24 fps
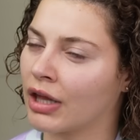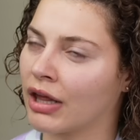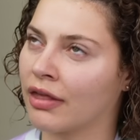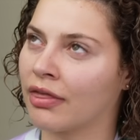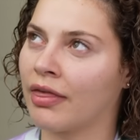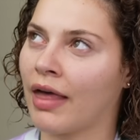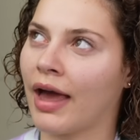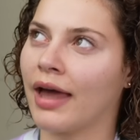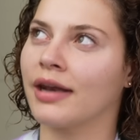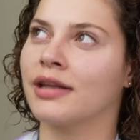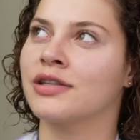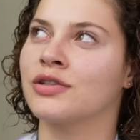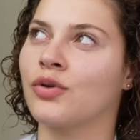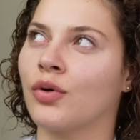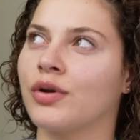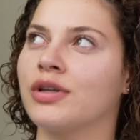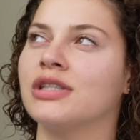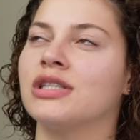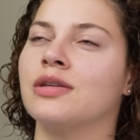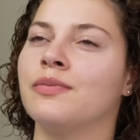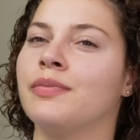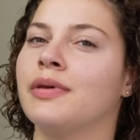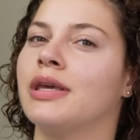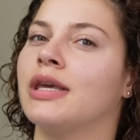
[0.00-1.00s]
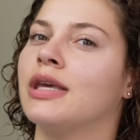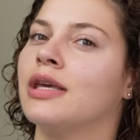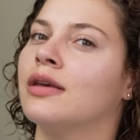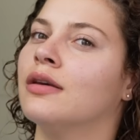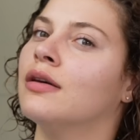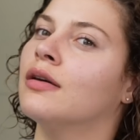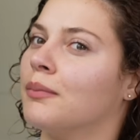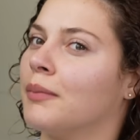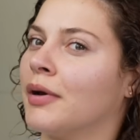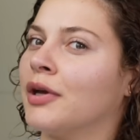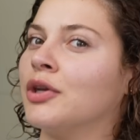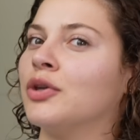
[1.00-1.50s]
Like that is going to
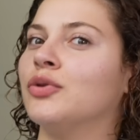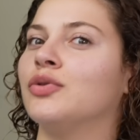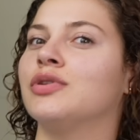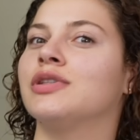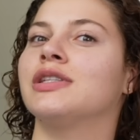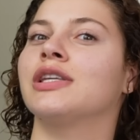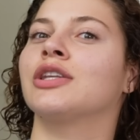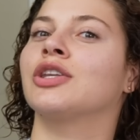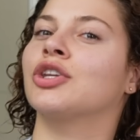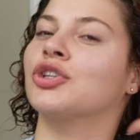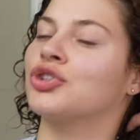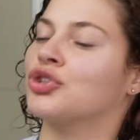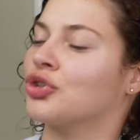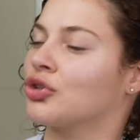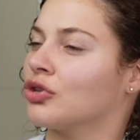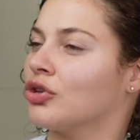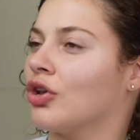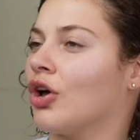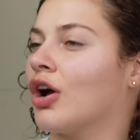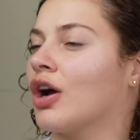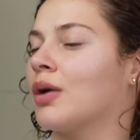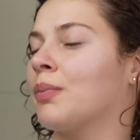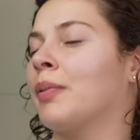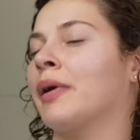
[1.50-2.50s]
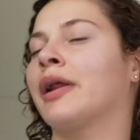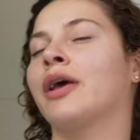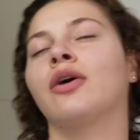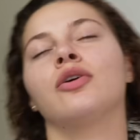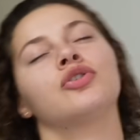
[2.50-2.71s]
be my new signature look, but I